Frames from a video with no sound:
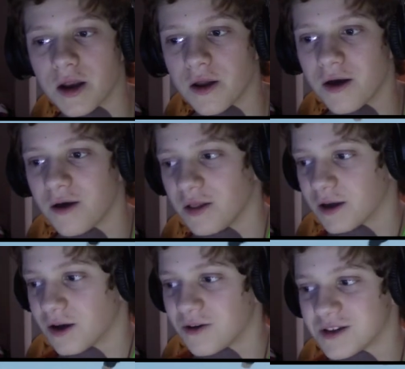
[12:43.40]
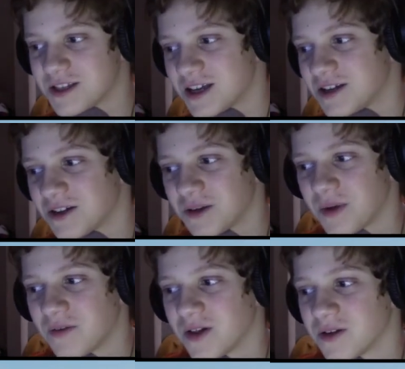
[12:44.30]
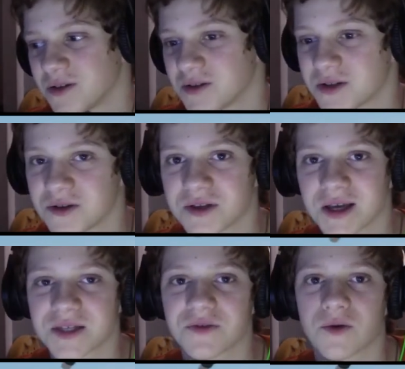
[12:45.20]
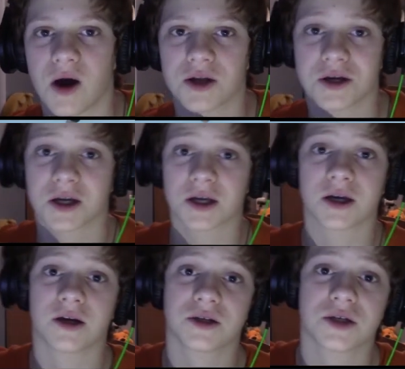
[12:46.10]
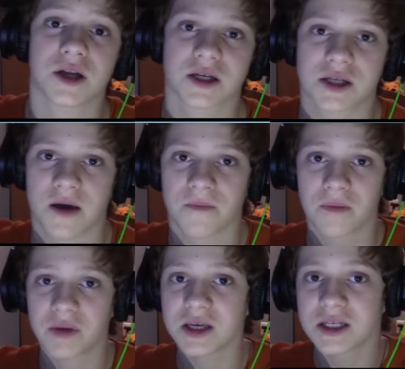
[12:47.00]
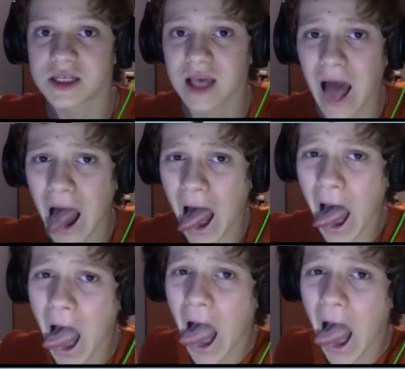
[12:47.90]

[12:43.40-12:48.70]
And uh, like always, stay chill with my fellow twisters. Thanks for watching, and I'll see you next time. Peace.